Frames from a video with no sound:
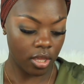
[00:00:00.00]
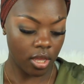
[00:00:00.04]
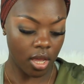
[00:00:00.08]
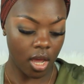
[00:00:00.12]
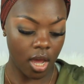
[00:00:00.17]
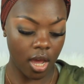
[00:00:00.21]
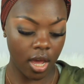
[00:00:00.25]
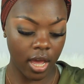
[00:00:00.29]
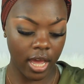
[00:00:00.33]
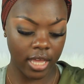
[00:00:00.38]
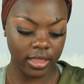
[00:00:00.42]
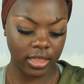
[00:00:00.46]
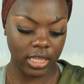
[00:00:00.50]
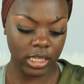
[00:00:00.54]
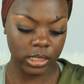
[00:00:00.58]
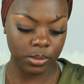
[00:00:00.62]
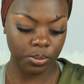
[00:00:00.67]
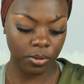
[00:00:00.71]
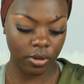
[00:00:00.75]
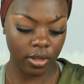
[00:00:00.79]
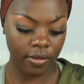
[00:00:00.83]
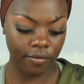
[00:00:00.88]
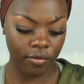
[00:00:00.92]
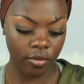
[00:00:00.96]
At this
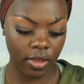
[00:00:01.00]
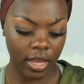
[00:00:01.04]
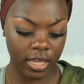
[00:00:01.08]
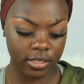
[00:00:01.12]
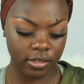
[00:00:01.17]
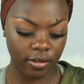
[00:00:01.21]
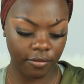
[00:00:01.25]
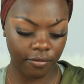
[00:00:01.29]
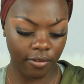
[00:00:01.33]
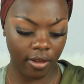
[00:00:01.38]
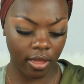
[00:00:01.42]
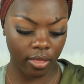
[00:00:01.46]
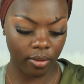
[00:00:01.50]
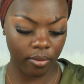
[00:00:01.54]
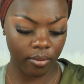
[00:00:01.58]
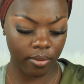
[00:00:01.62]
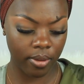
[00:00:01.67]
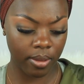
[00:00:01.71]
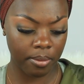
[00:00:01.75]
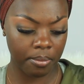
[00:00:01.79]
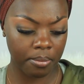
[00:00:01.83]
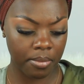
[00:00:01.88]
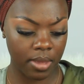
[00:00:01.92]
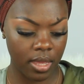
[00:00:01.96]
point, if you guys are
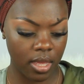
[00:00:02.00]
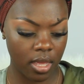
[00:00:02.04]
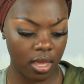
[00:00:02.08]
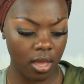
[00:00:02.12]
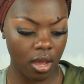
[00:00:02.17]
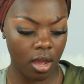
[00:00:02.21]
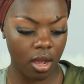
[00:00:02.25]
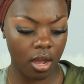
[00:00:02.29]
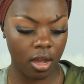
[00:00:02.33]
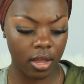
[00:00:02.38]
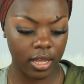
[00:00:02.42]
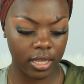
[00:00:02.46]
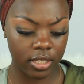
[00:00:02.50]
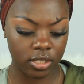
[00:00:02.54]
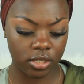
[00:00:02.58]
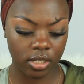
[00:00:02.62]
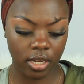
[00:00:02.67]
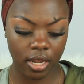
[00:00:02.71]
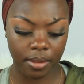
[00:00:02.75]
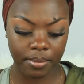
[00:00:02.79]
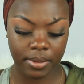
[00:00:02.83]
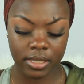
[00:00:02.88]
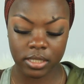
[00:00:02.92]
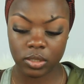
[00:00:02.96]
following me on
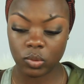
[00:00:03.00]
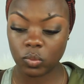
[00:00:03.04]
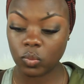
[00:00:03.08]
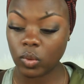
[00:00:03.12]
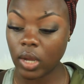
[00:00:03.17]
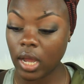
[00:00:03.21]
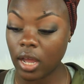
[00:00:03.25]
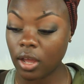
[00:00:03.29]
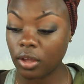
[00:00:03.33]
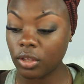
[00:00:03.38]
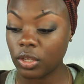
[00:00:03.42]
Instagram as well,